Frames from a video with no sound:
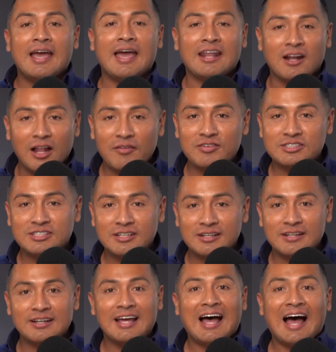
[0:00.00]
And all of a
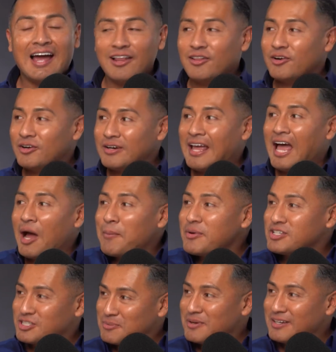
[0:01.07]
sudden, I learned how
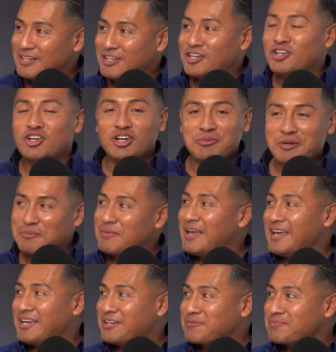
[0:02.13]
much money could be
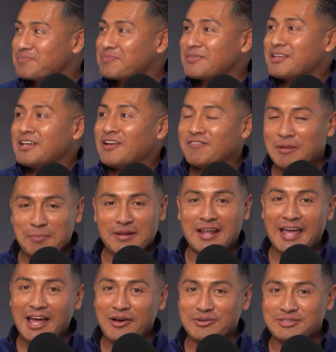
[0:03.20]
made flipping
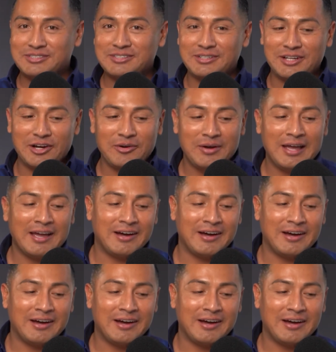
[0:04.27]
a house, you mm-hmm, know?